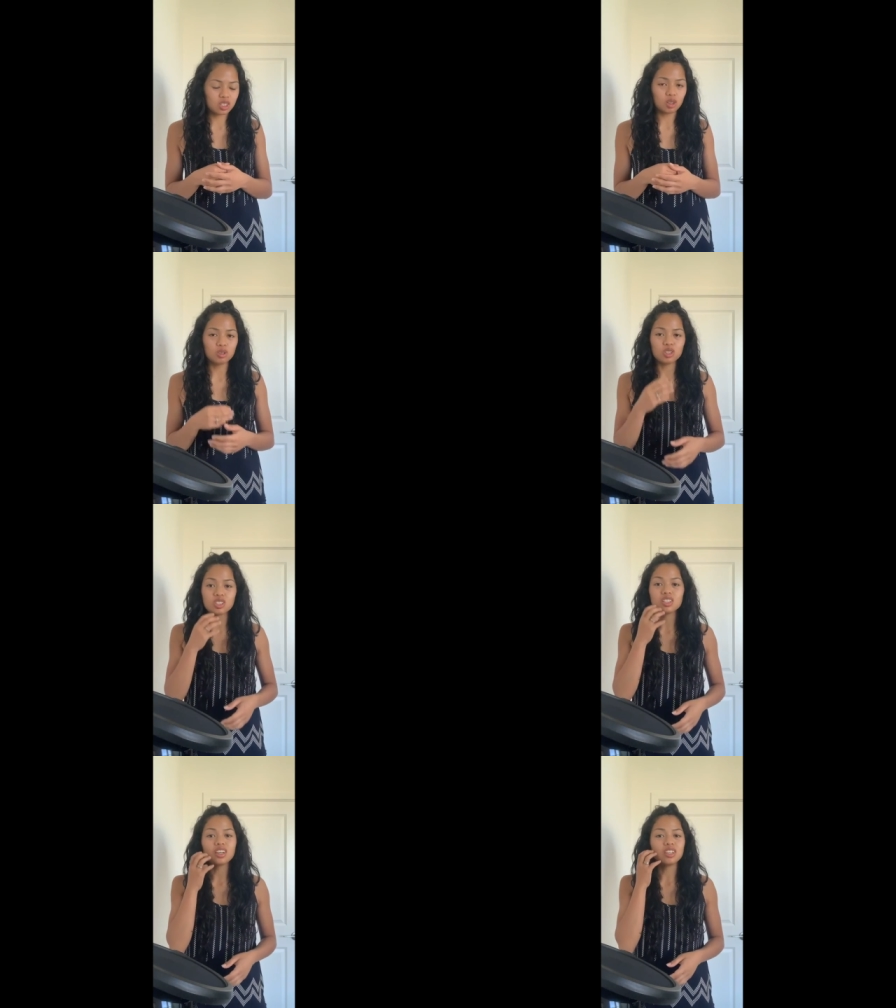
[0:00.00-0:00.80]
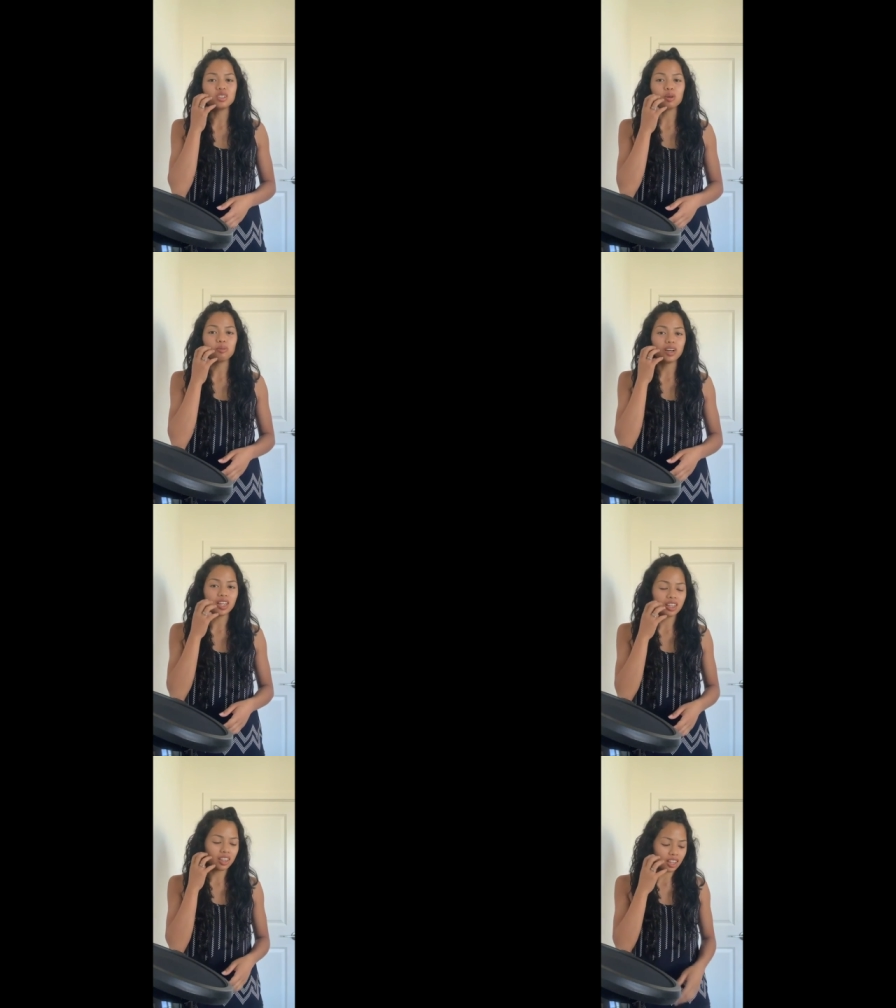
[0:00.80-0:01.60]
So just uh, don't
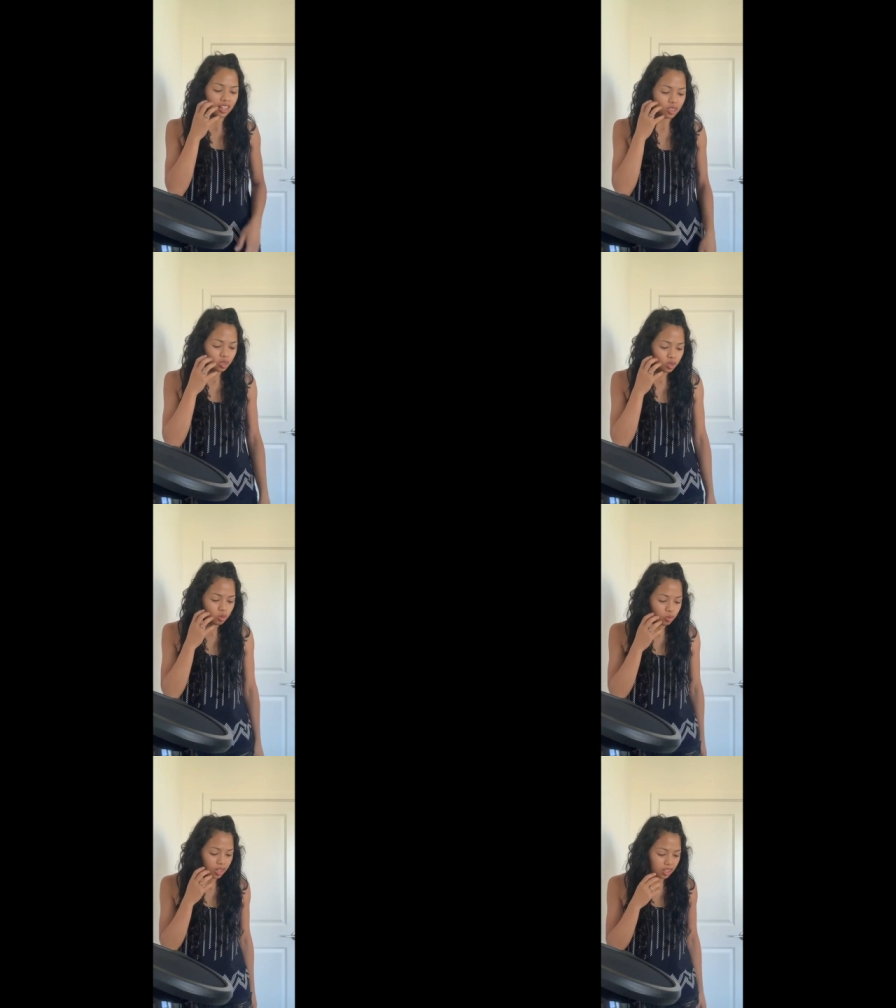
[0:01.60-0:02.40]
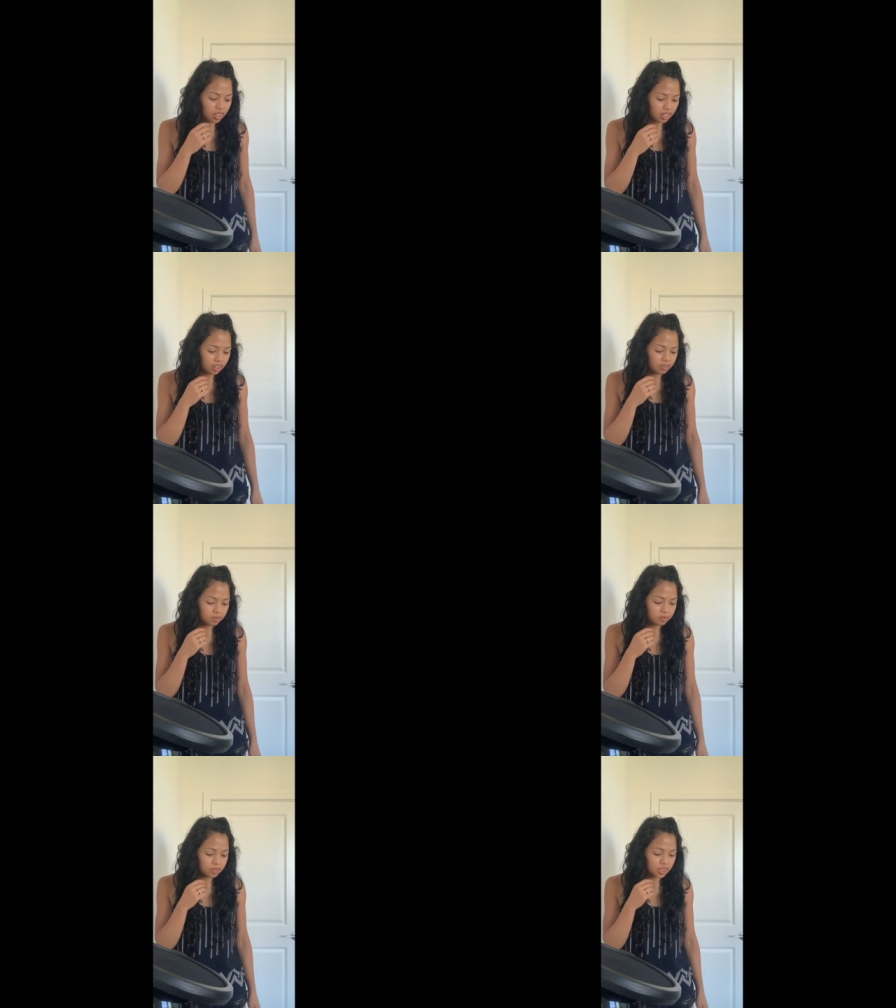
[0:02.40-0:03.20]
mind that swelling.
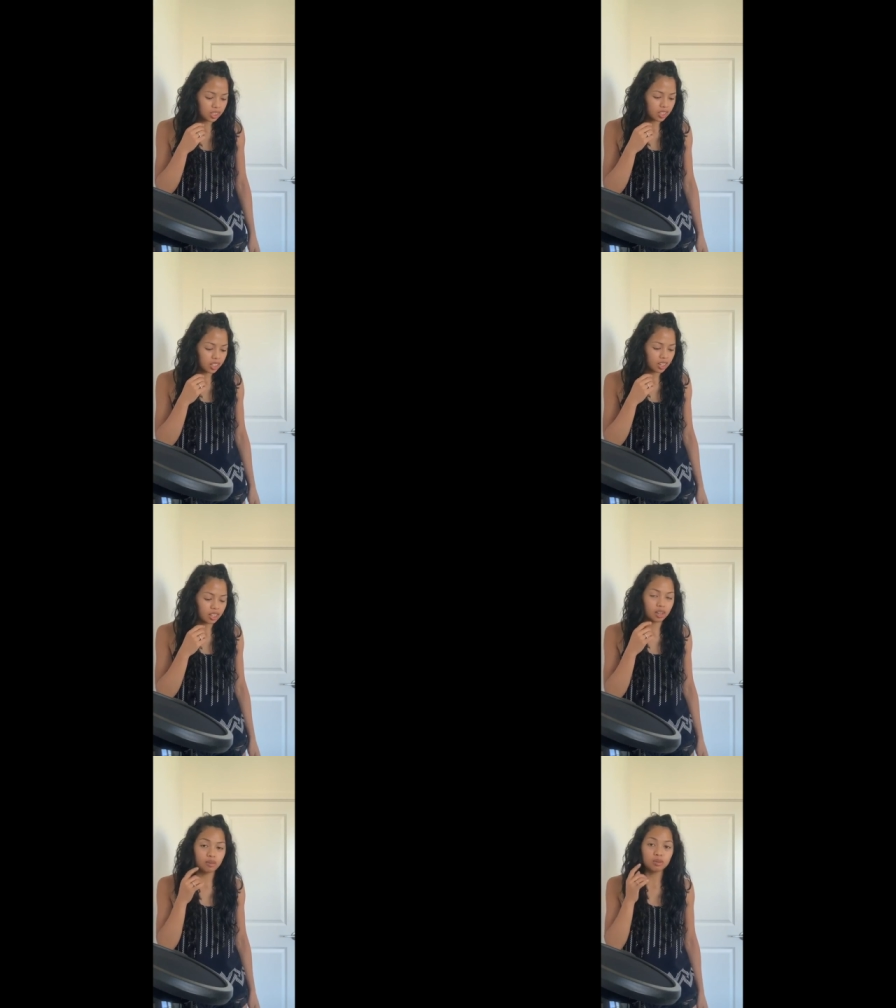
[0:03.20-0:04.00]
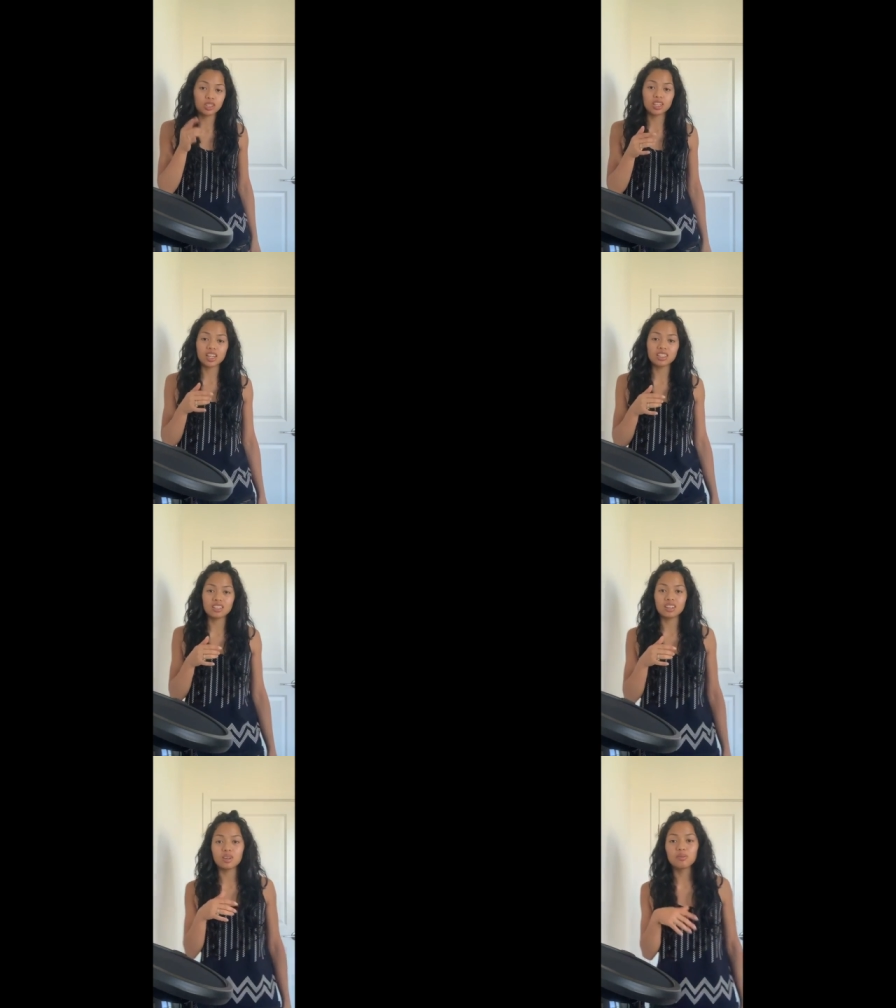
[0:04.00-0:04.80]
I'm just gonna get
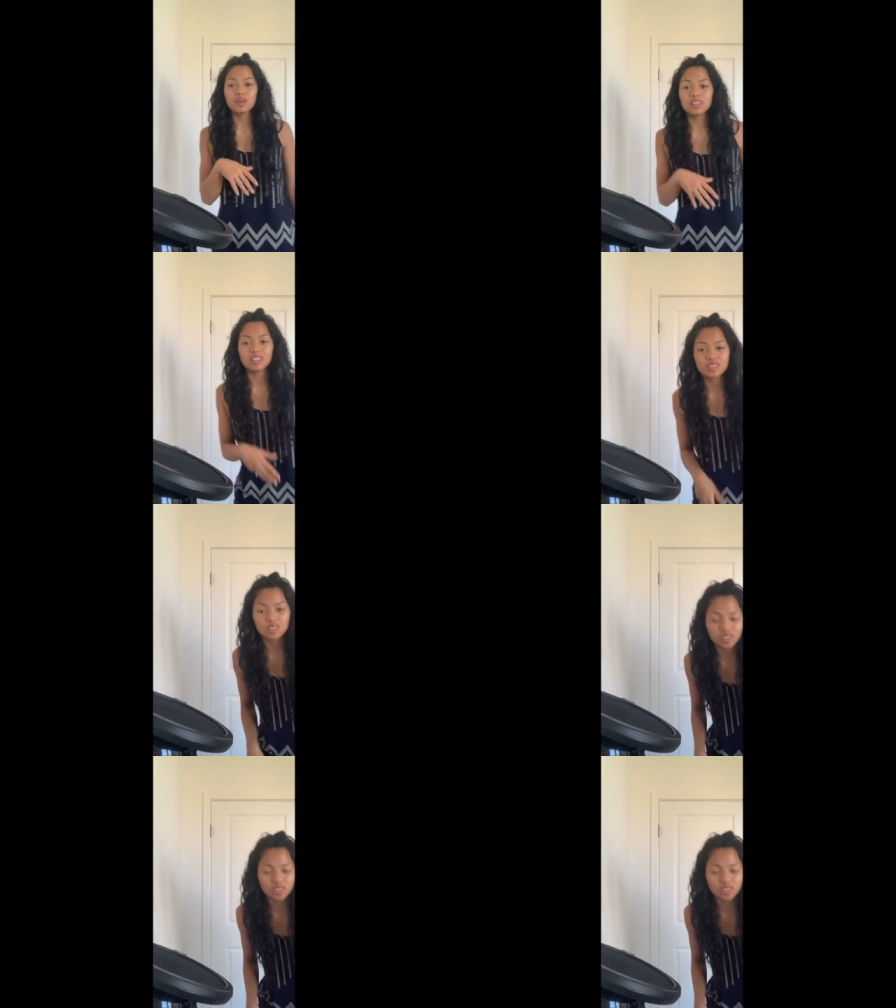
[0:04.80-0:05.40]
set up and then